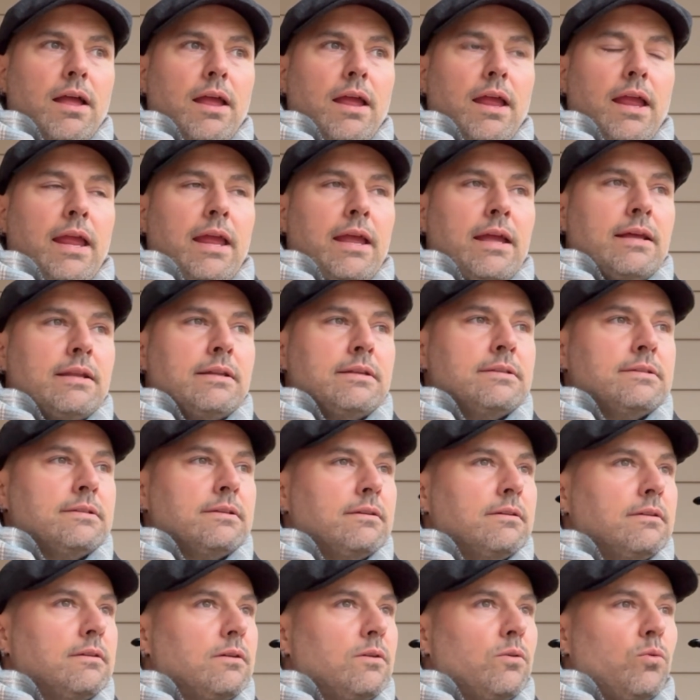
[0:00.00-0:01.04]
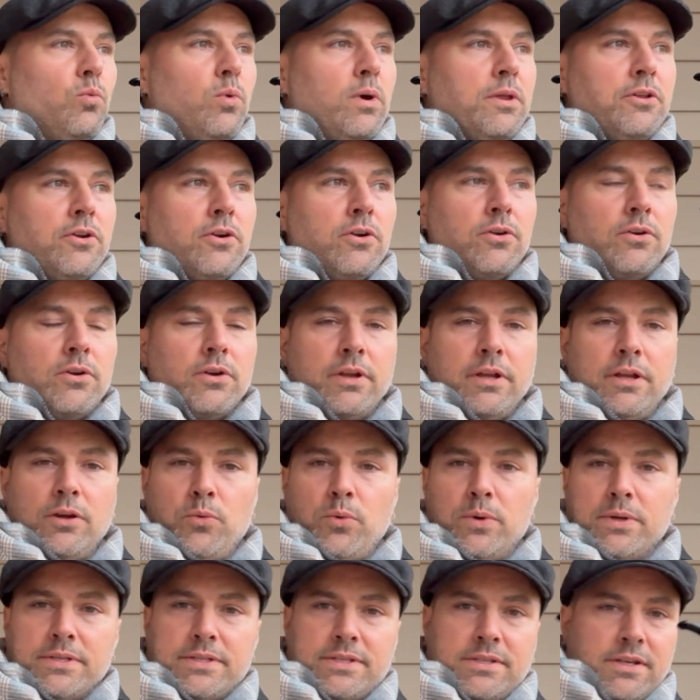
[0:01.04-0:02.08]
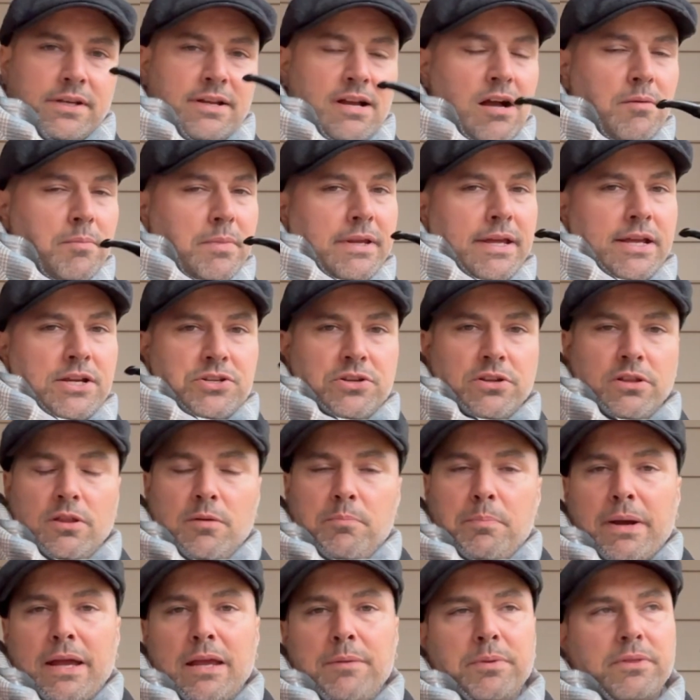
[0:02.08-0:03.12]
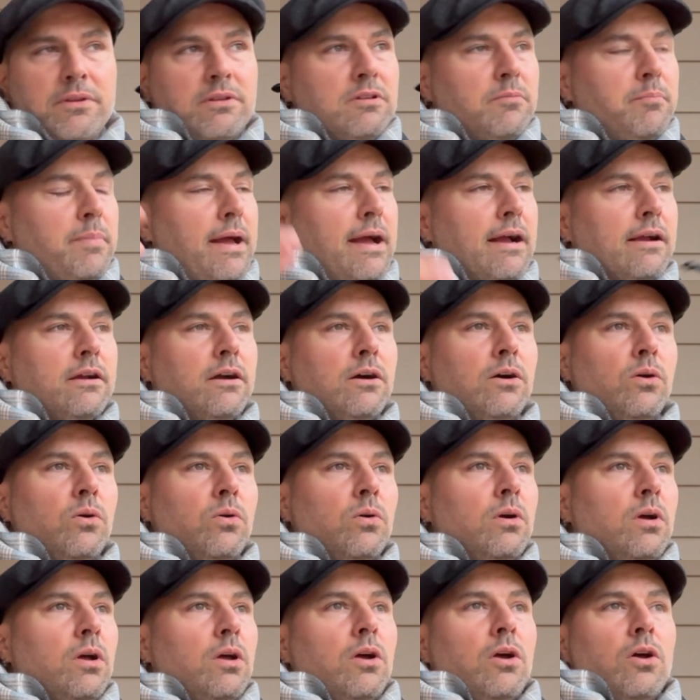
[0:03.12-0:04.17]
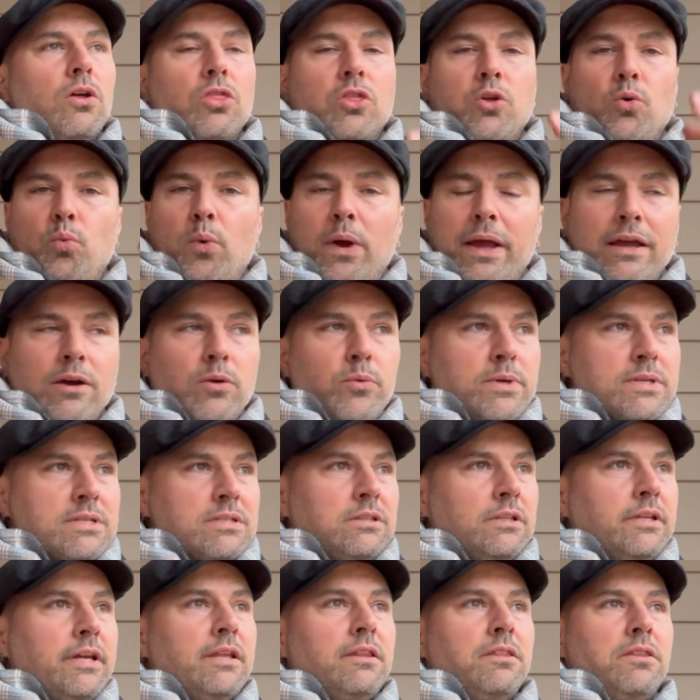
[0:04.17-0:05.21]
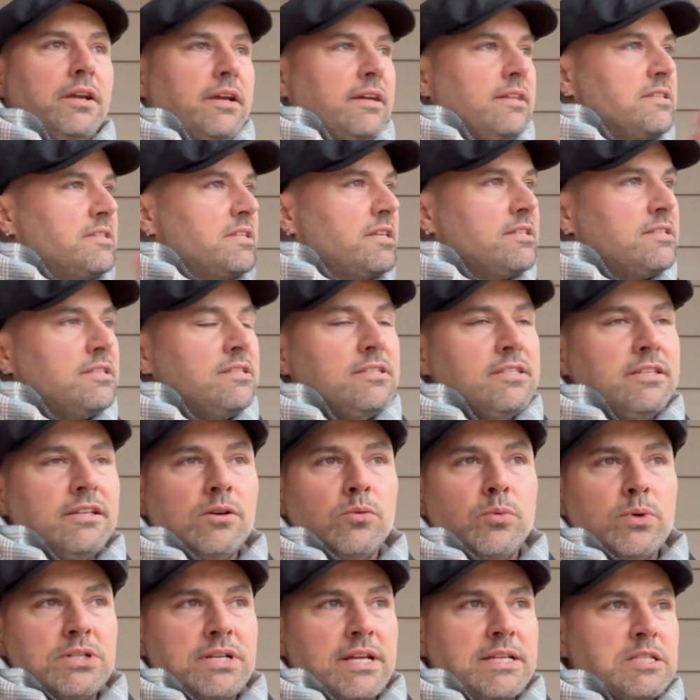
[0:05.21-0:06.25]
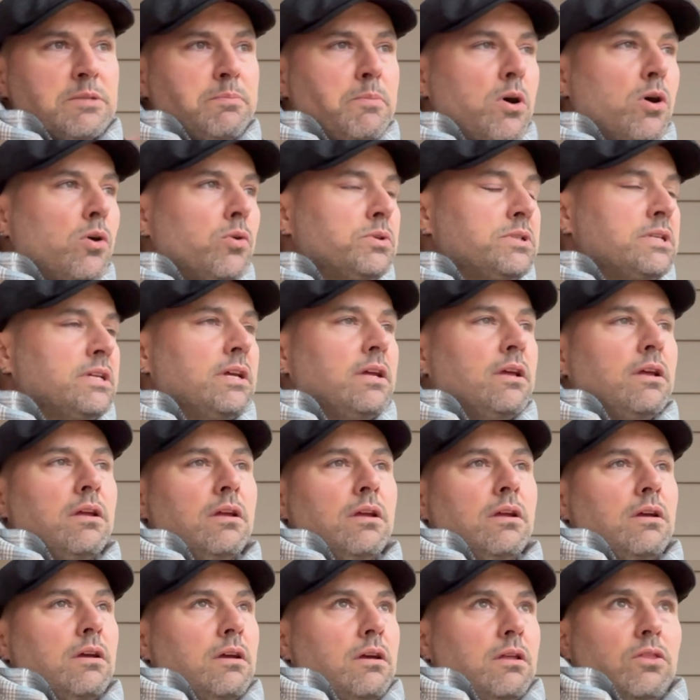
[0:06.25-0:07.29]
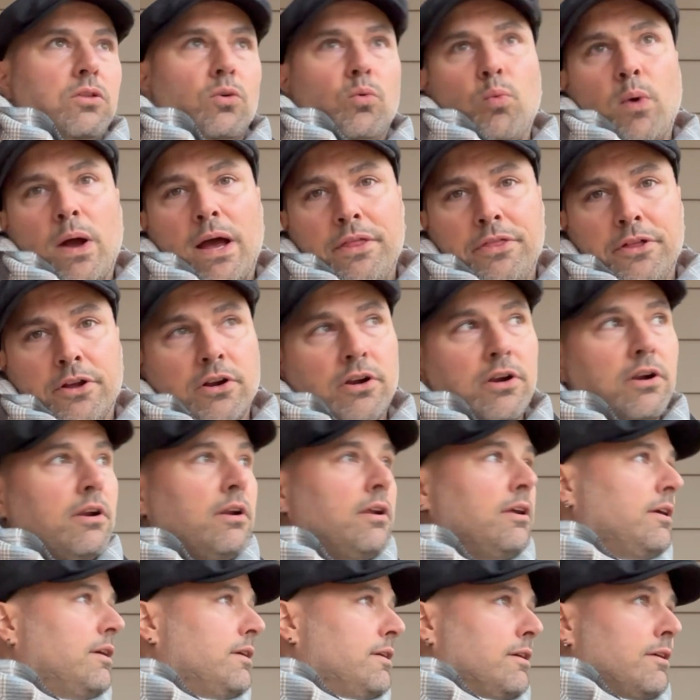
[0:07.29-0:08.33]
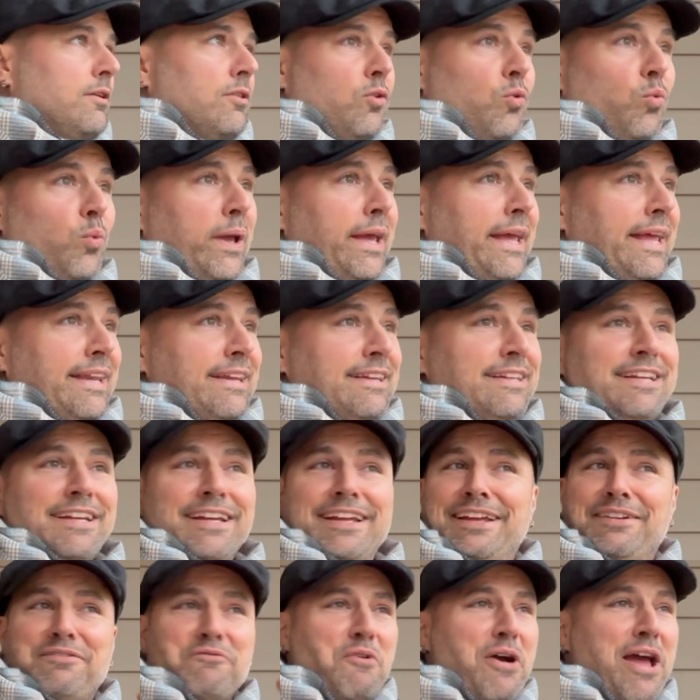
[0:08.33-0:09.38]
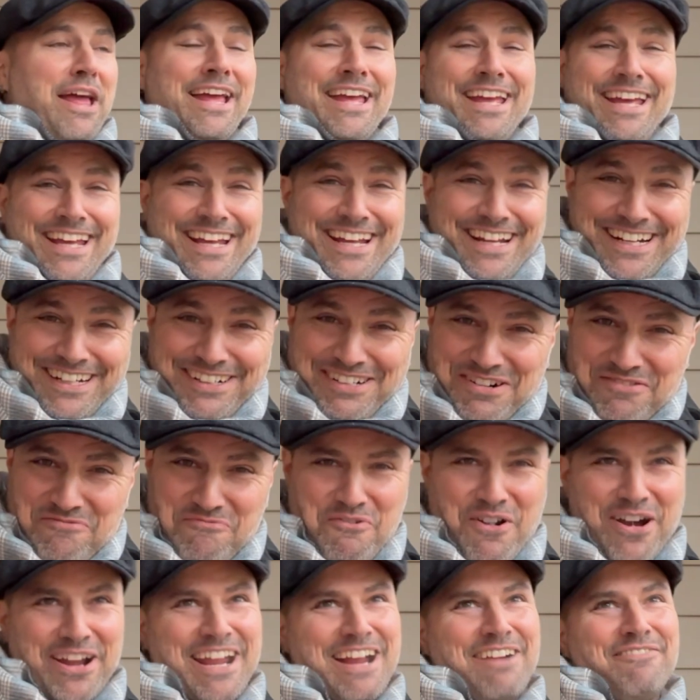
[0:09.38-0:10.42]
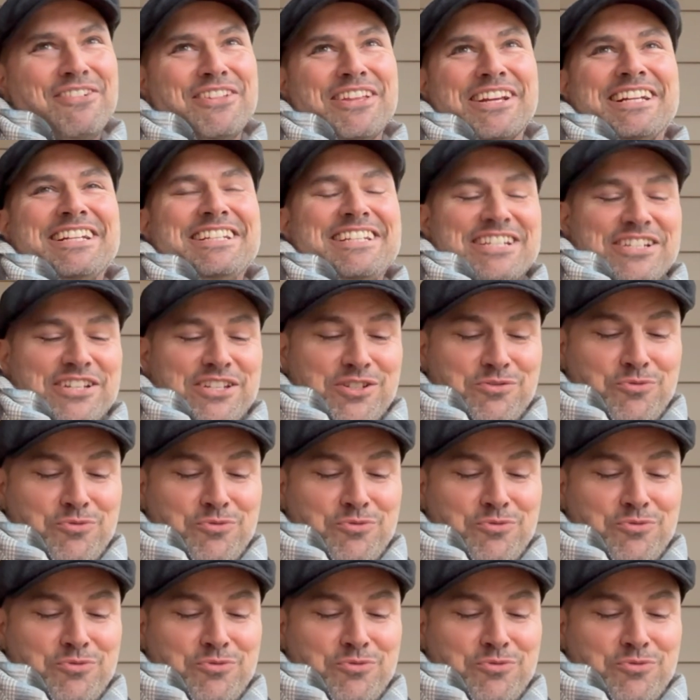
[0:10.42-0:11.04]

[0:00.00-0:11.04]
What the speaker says: and whether it was the combination of the pipe and the tobacco, the way it was lit, the consistency at which I smoked, the weather, the wind, whatever the conditions